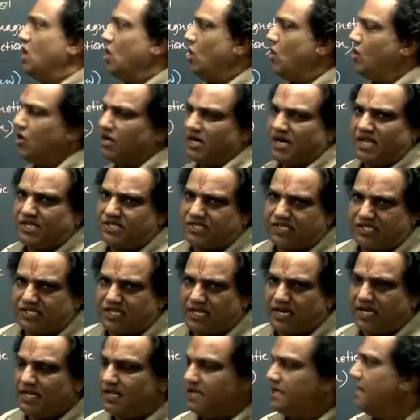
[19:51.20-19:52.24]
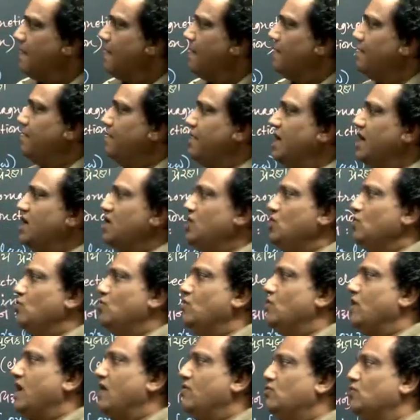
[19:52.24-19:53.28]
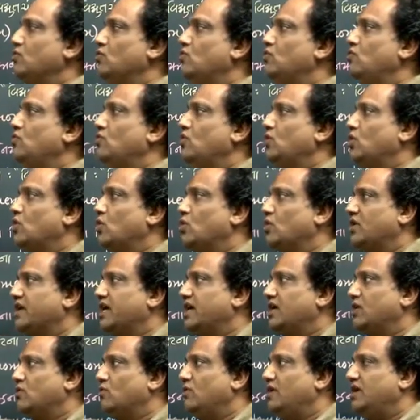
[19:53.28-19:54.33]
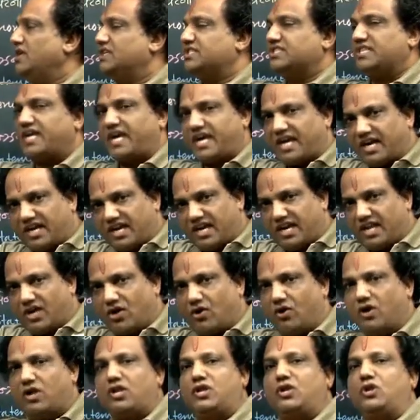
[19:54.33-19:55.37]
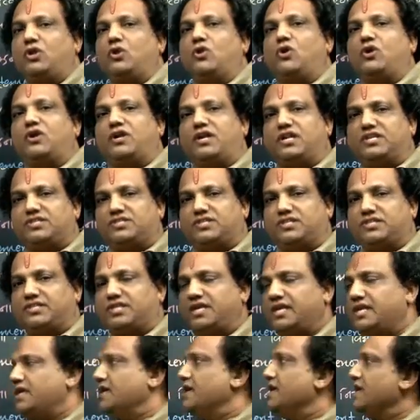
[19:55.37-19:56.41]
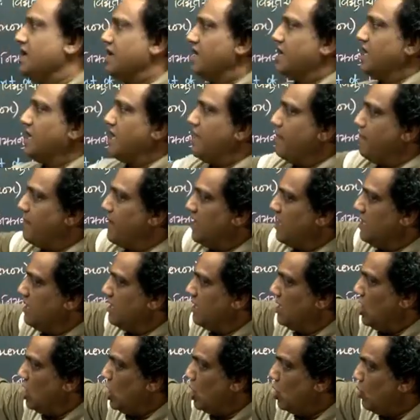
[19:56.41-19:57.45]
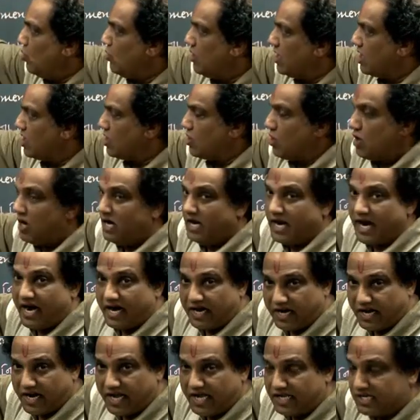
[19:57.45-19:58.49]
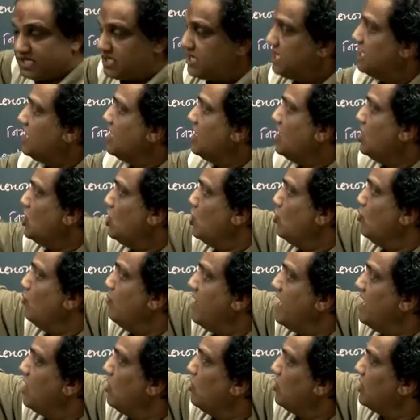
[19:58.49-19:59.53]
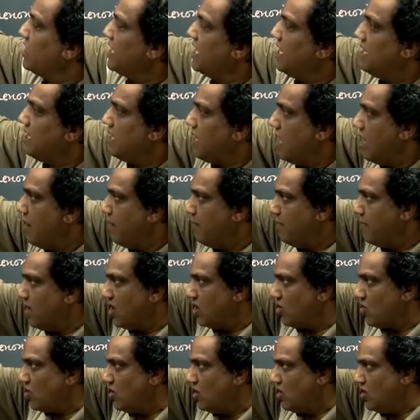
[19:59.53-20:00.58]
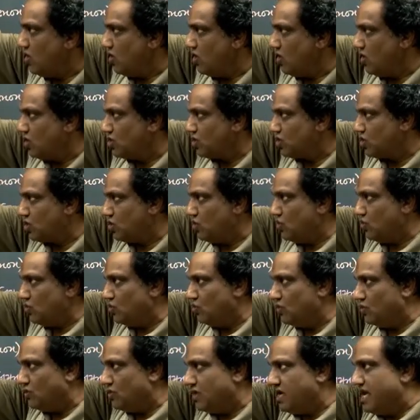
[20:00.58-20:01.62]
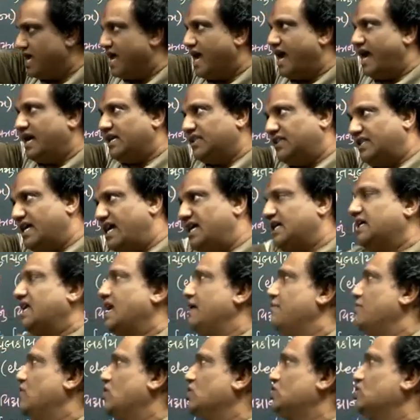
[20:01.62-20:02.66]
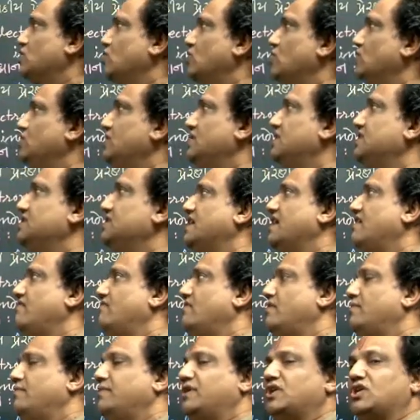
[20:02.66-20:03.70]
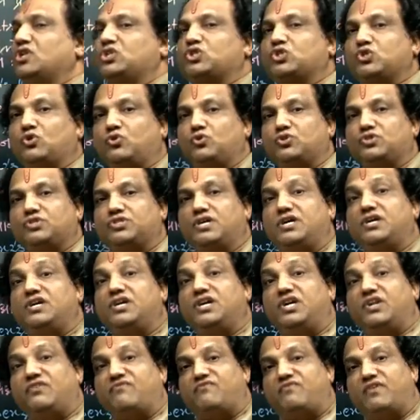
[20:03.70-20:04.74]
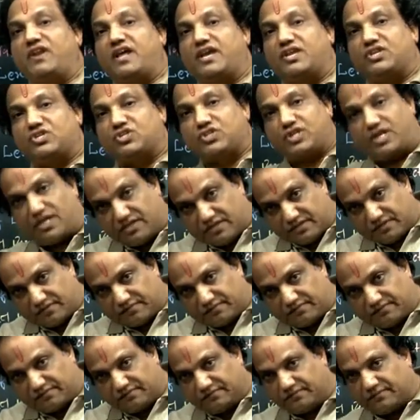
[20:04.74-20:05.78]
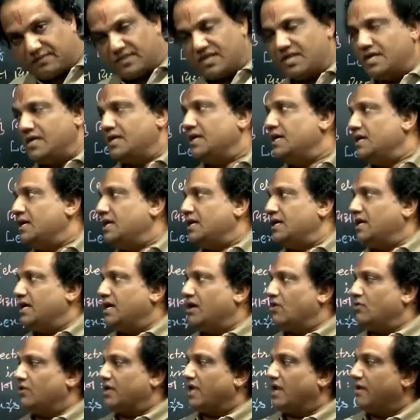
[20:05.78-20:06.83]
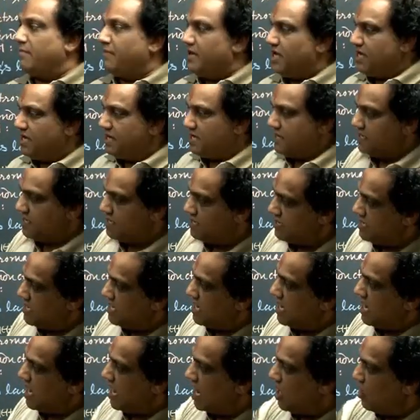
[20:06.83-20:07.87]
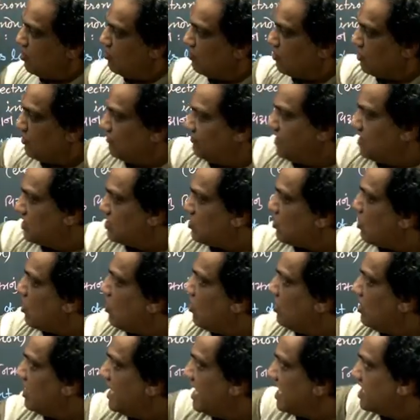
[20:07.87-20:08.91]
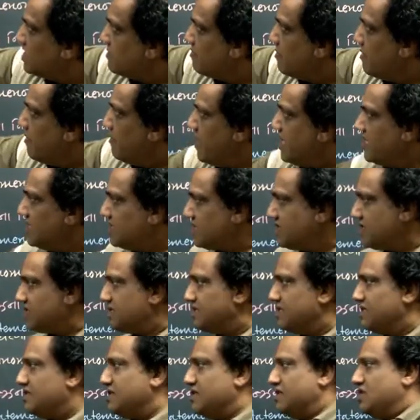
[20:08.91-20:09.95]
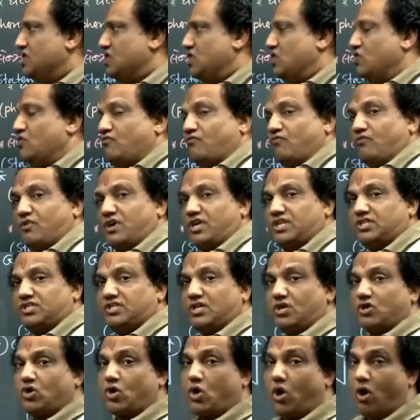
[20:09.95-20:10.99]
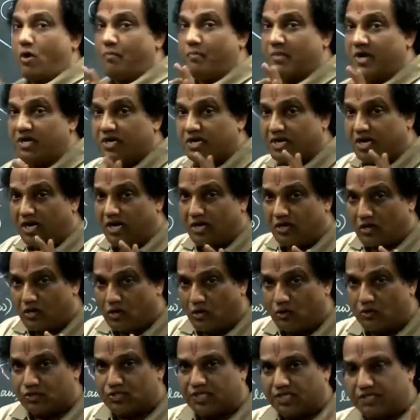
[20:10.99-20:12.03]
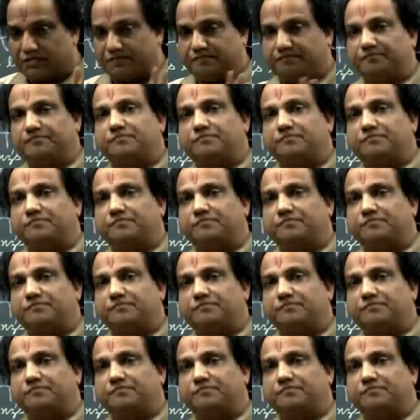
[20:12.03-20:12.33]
Not necessary that you have to rotate only secondary coil, not necessary. Keeping lower coil at rest, you may rotate upper coil also. At that time also, galvanometer shows the deflection. Now tell me, out of this all experiments, what is the common conclusion?